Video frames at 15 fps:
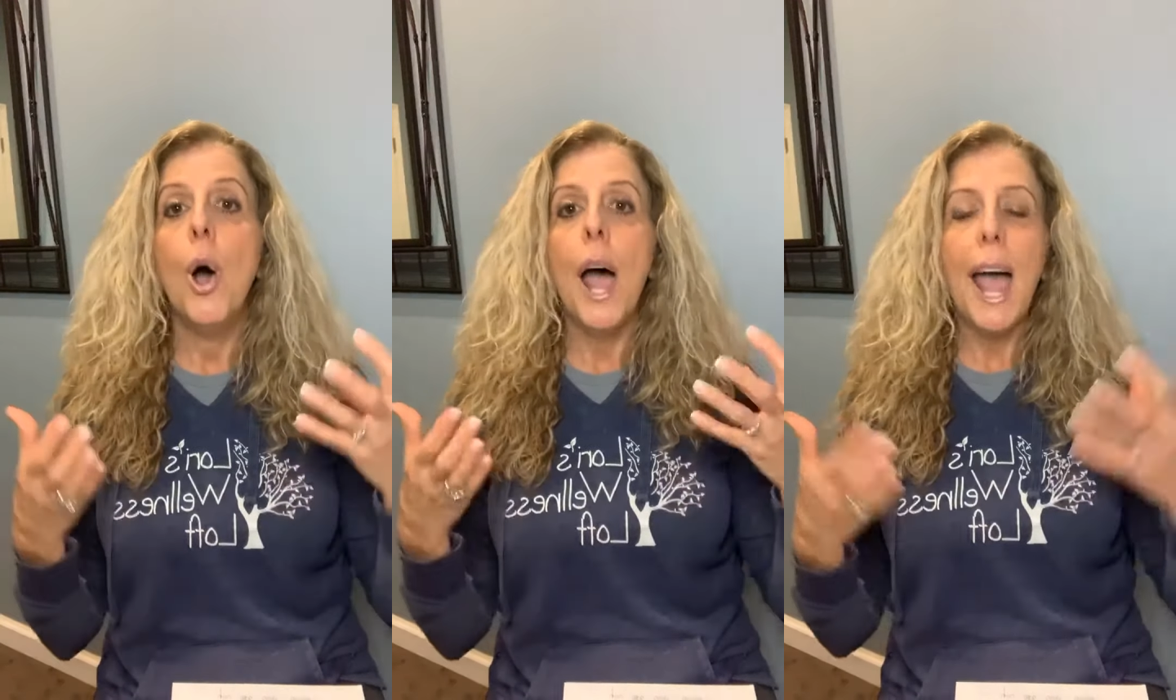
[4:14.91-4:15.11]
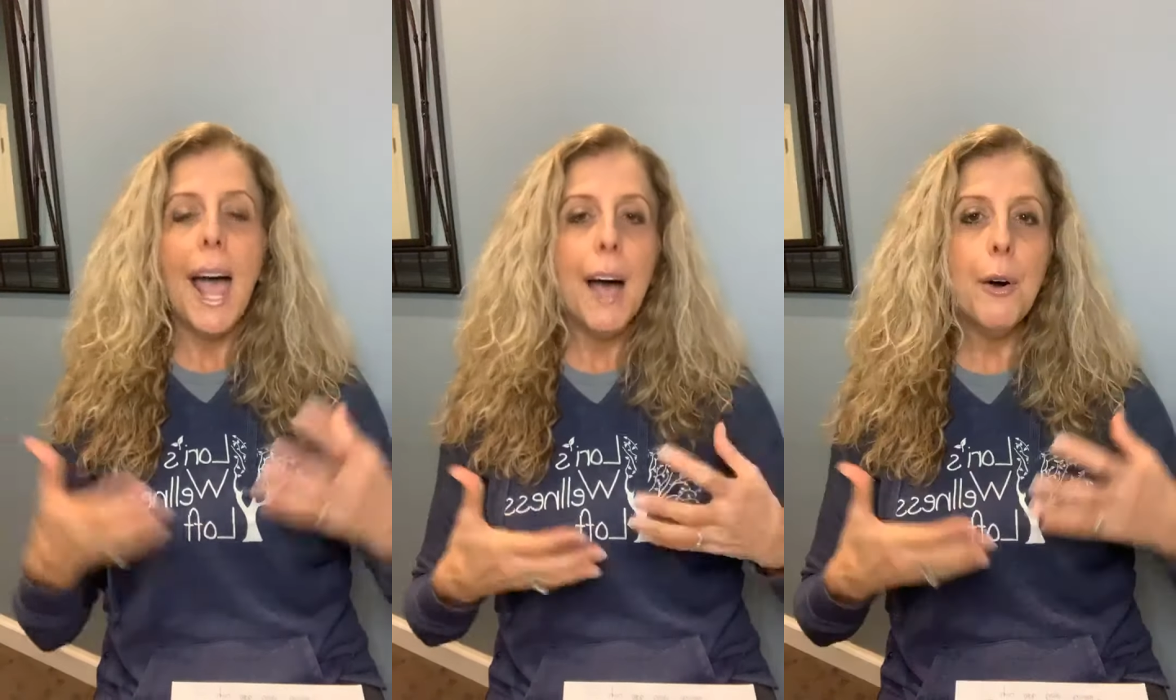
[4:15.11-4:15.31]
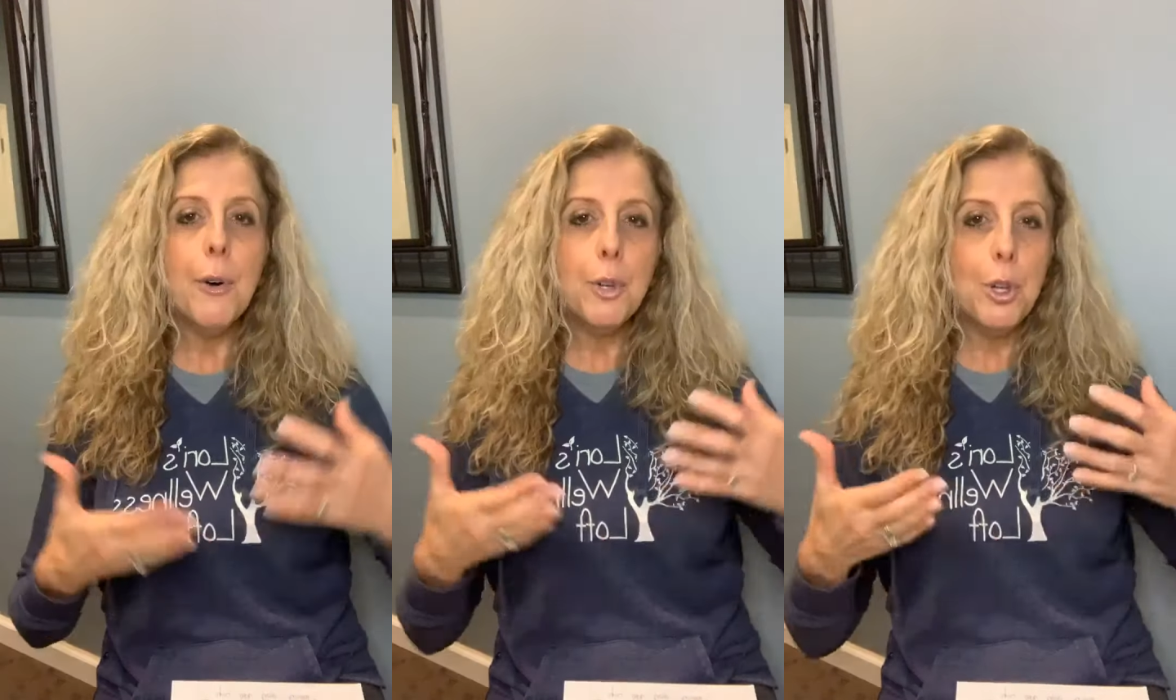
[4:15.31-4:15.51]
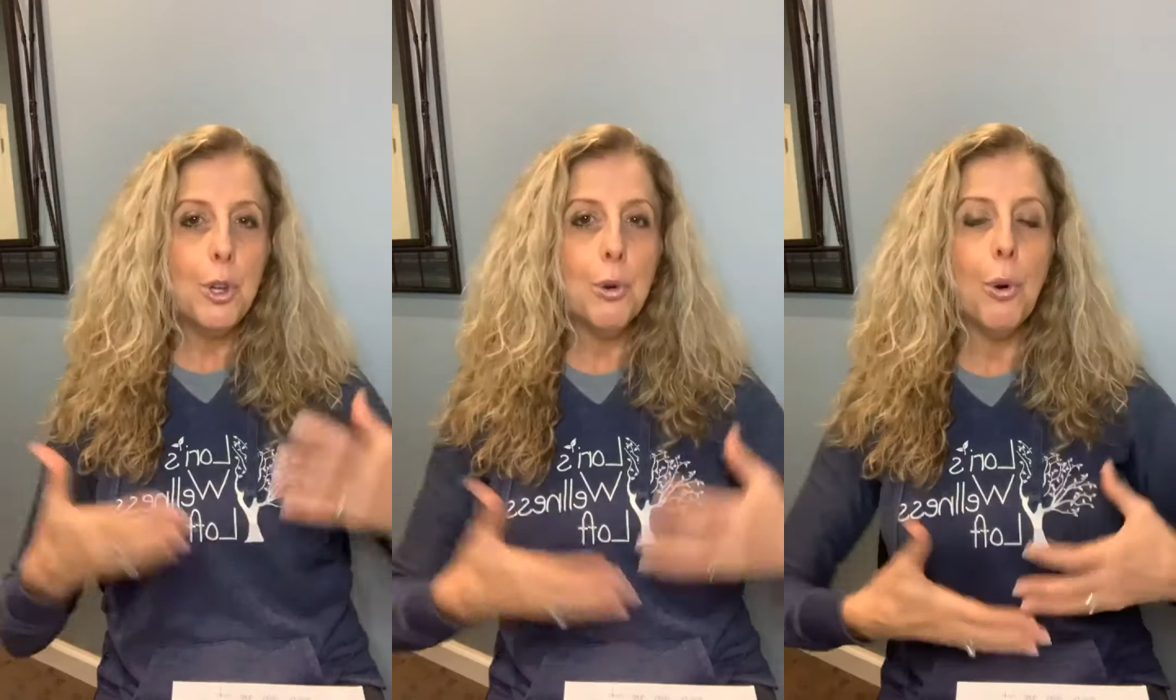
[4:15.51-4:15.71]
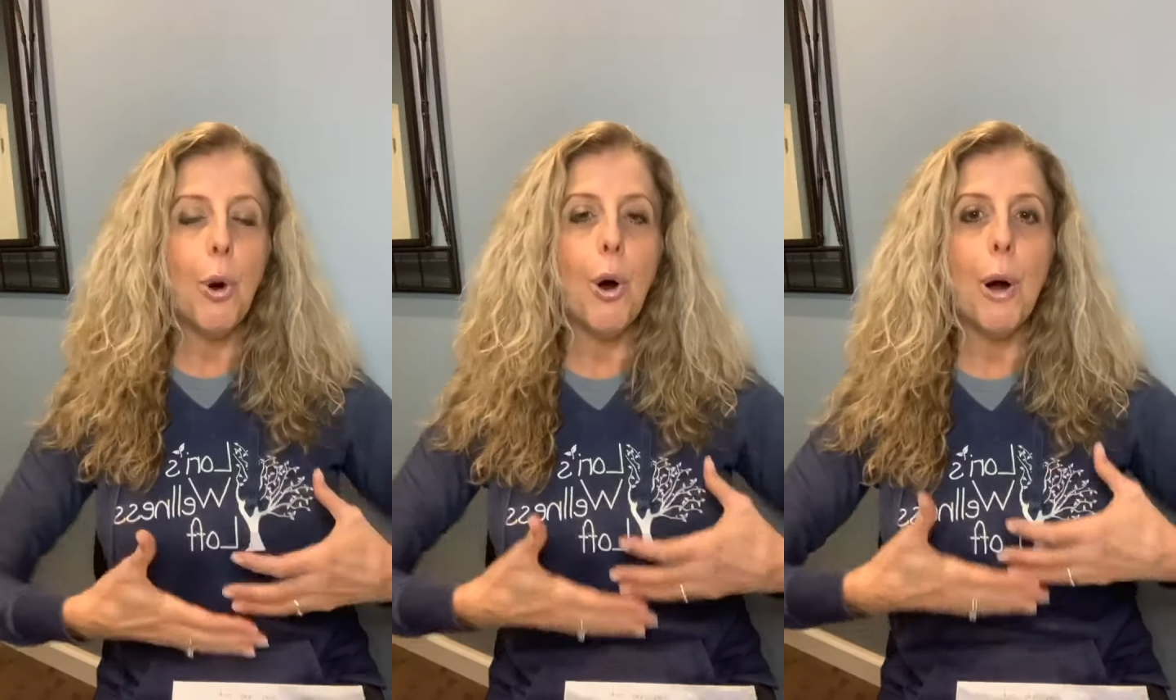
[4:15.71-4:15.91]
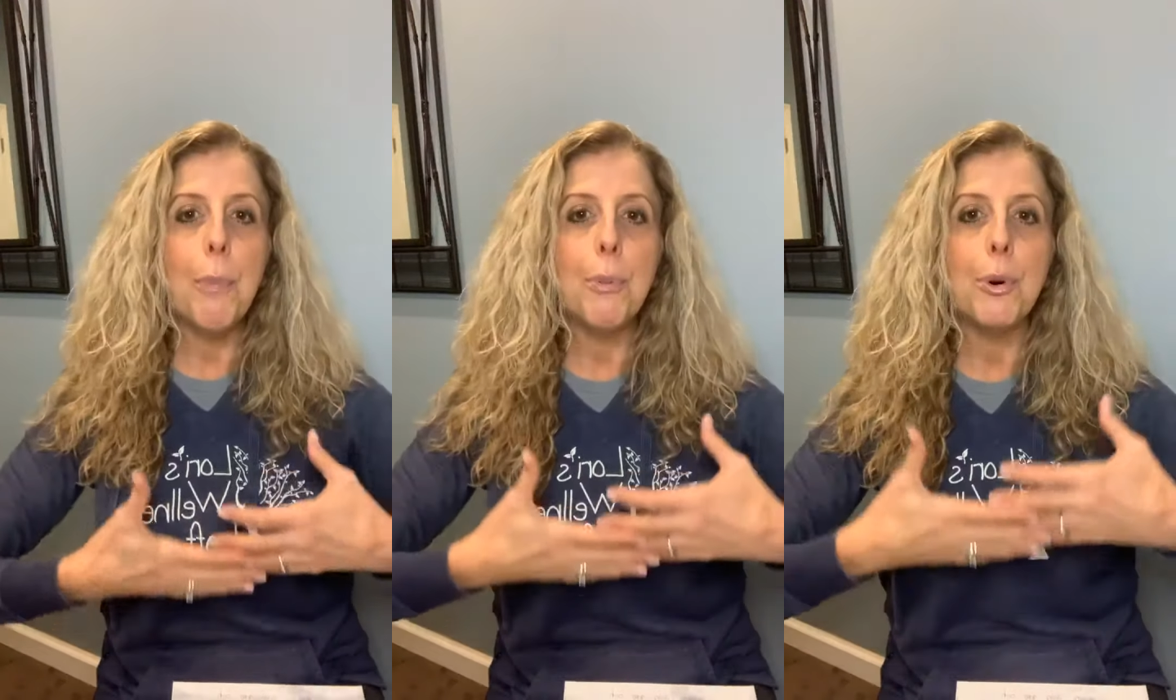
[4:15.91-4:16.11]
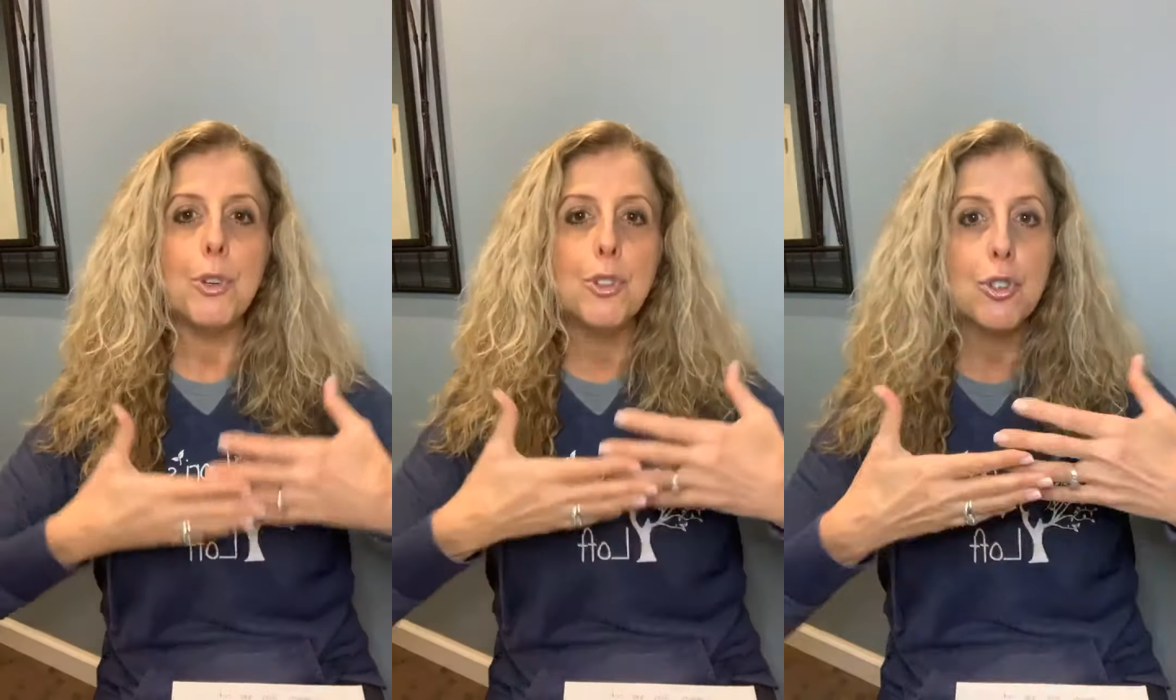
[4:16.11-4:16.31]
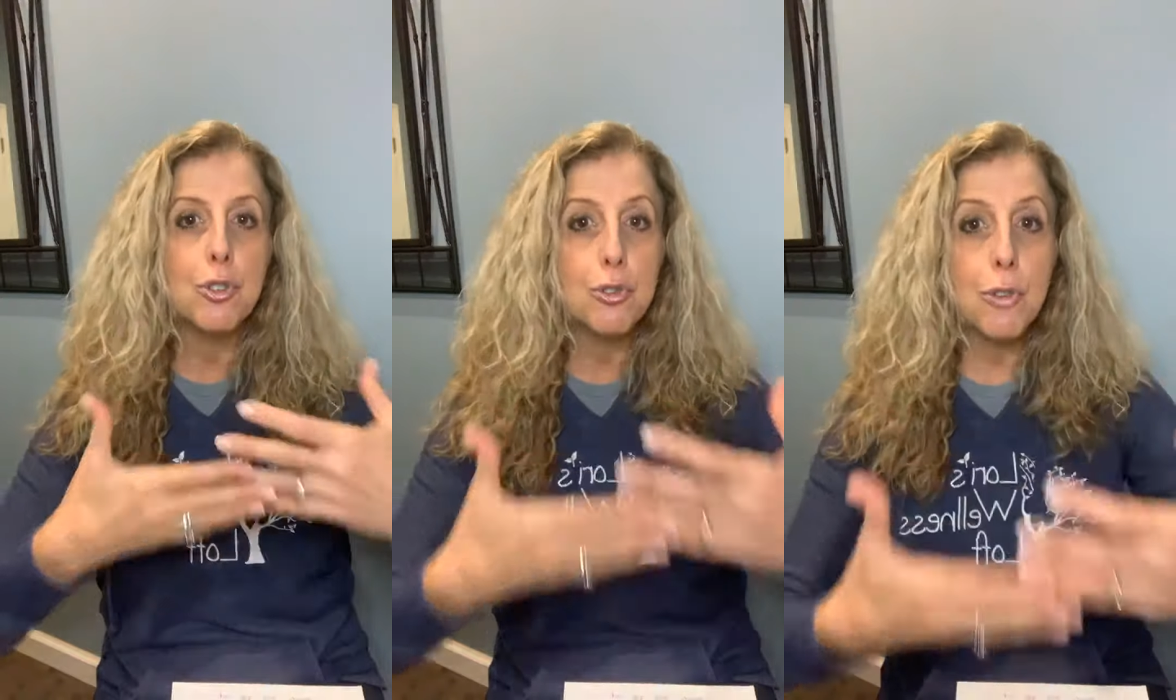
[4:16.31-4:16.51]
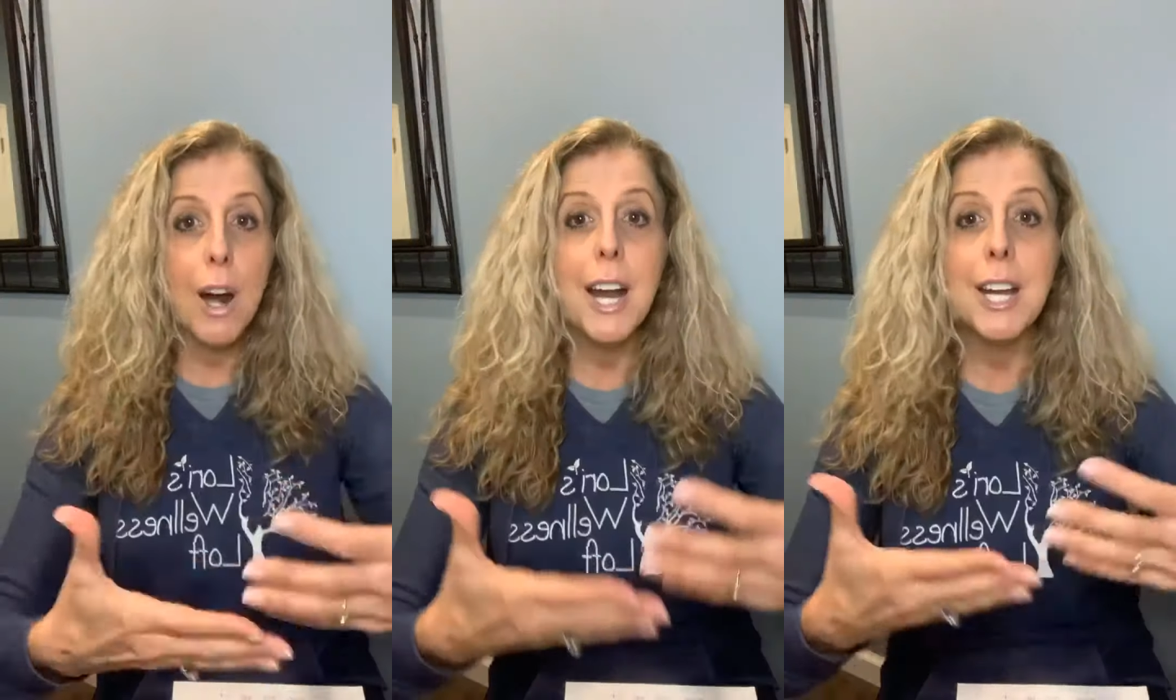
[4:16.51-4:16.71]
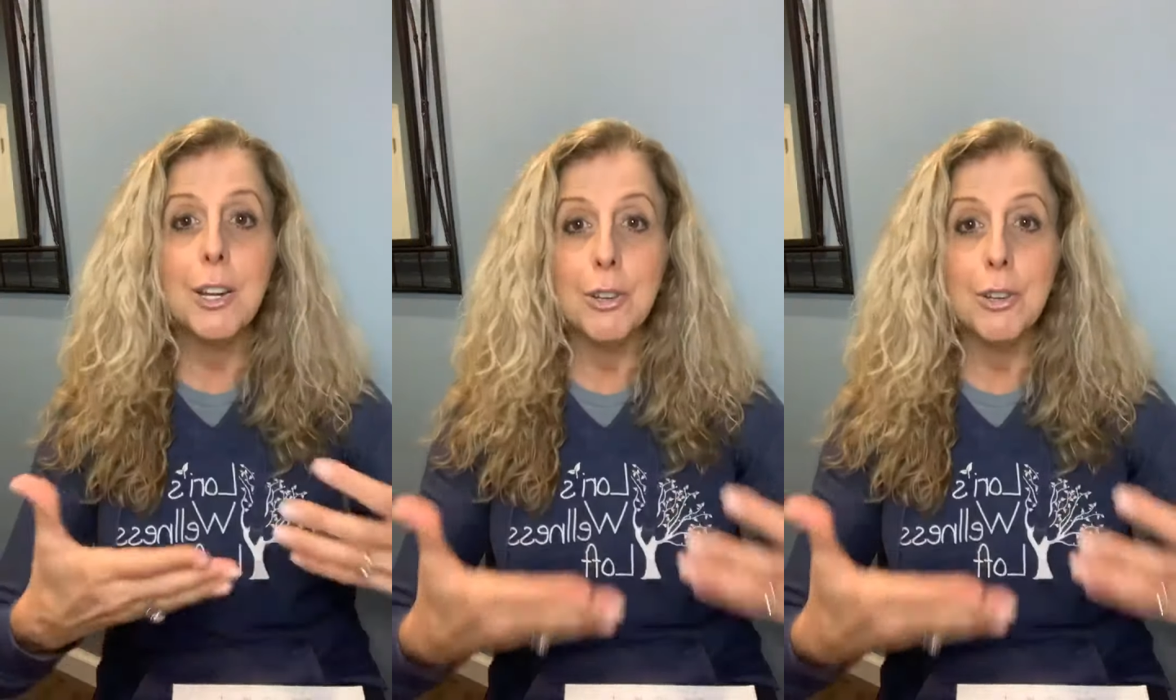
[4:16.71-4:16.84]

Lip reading: how you are portraying